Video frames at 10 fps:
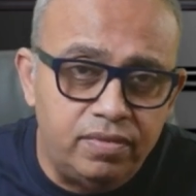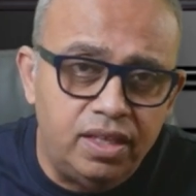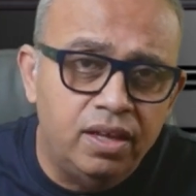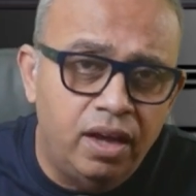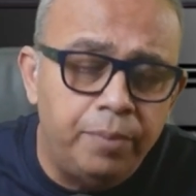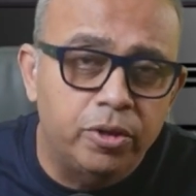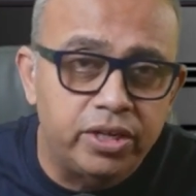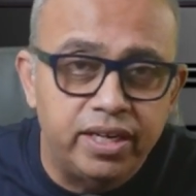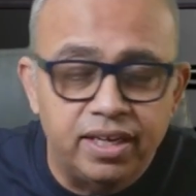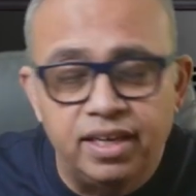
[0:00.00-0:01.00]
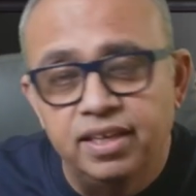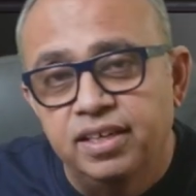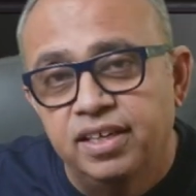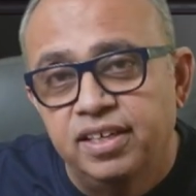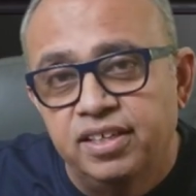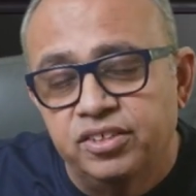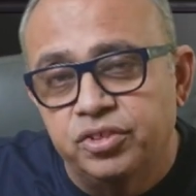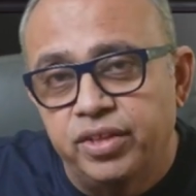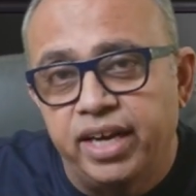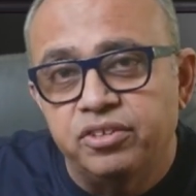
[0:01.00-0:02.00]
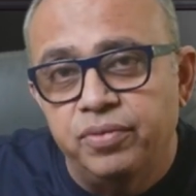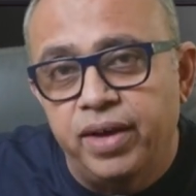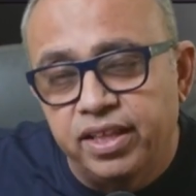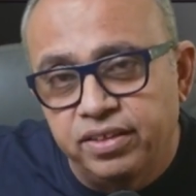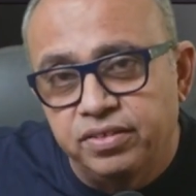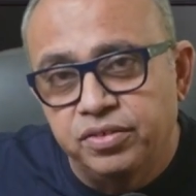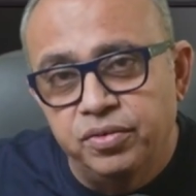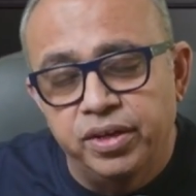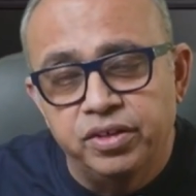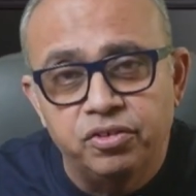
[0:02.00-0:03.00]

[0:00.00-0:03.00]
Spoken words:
hypothetically. So that's where this is going.